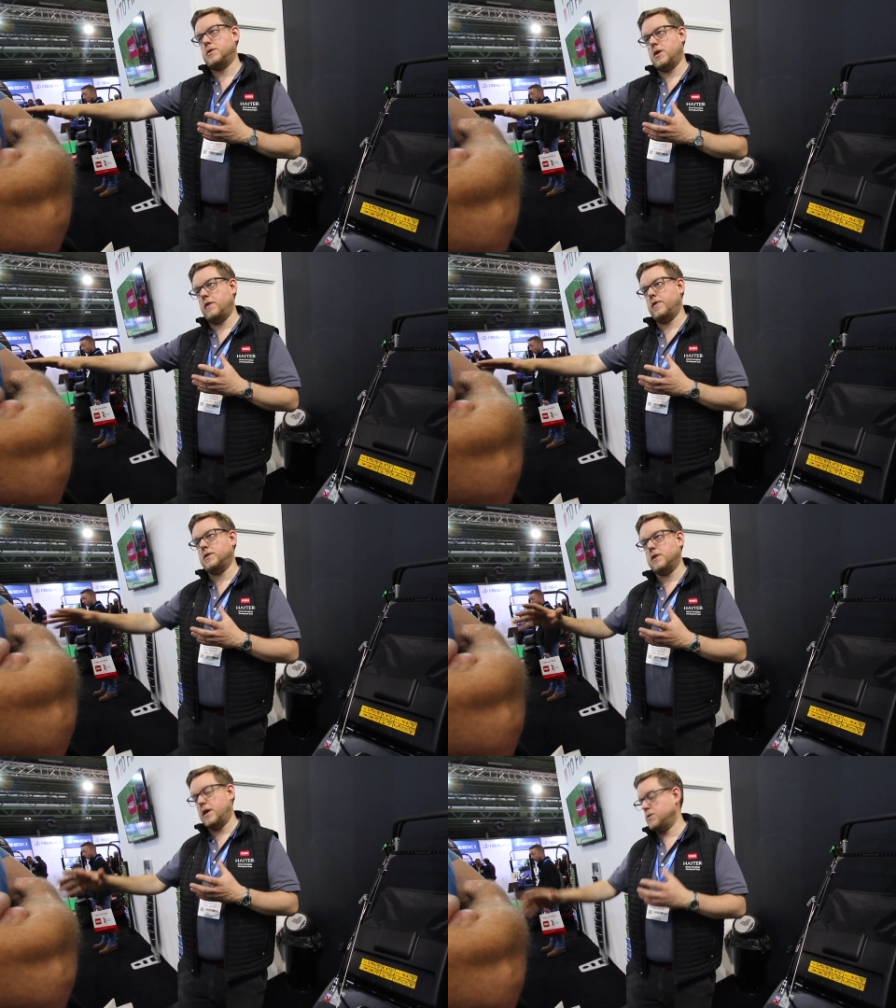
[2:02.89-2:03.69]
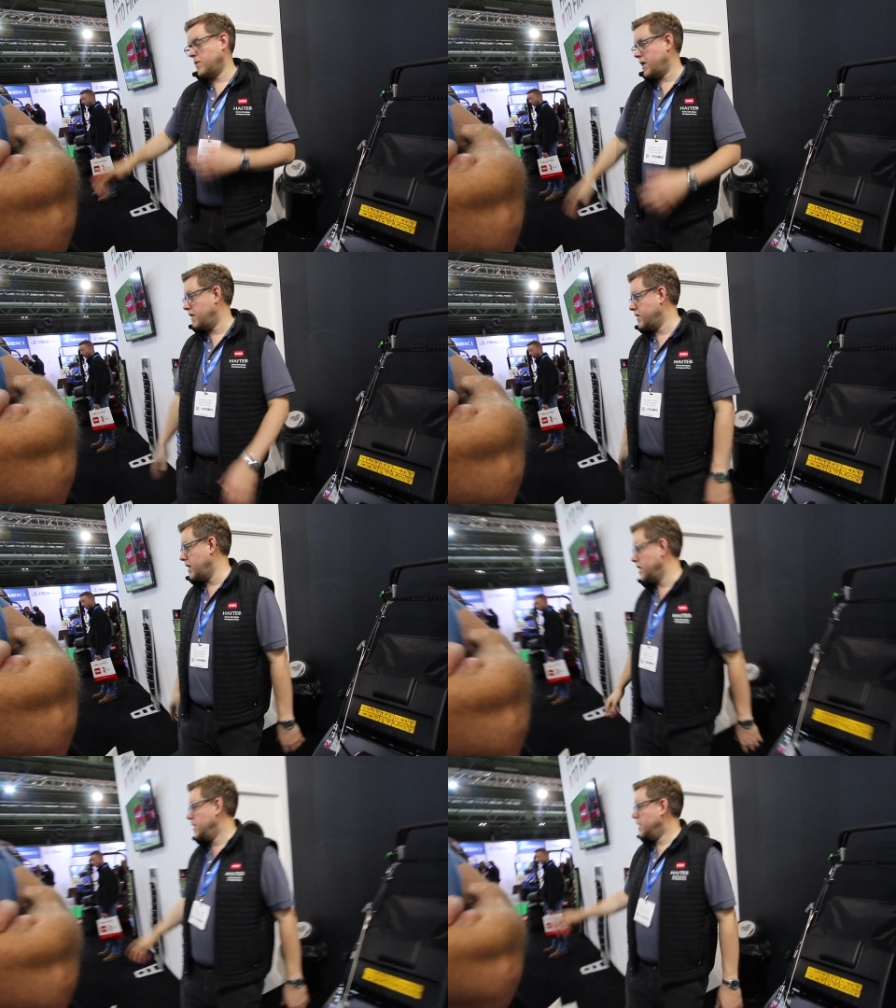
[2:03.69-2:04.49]
the surface, so that's why we have
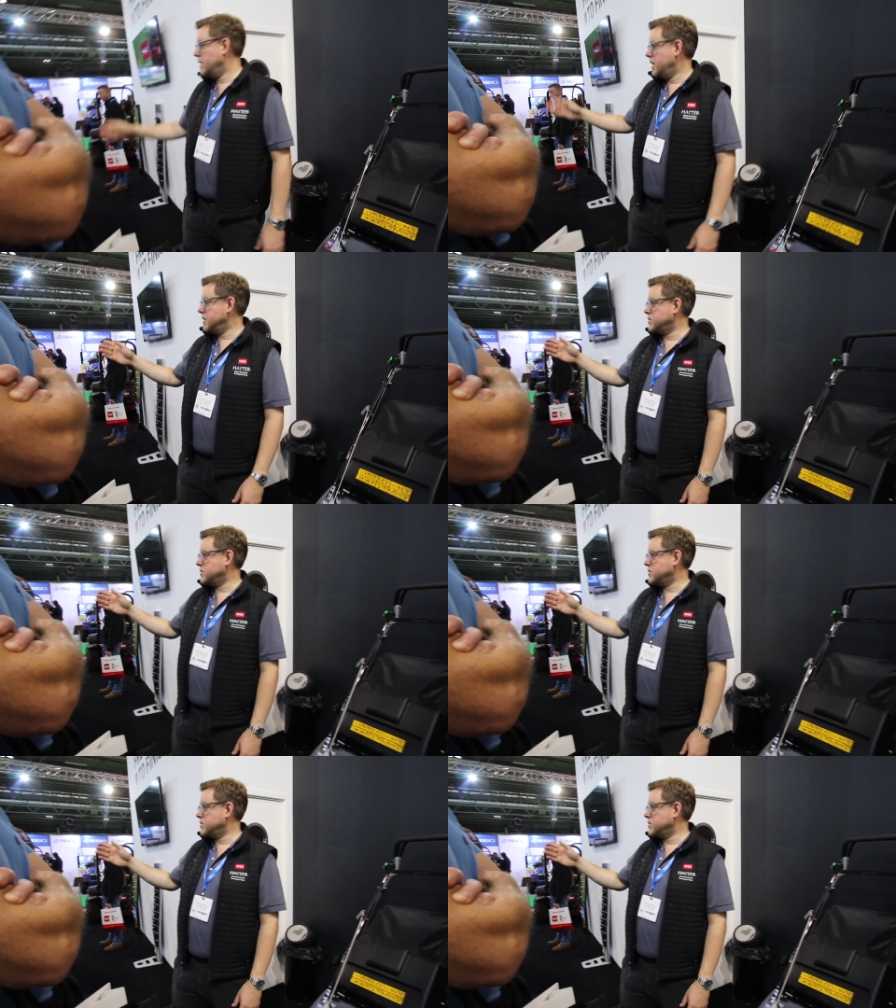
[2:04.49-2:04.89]
that.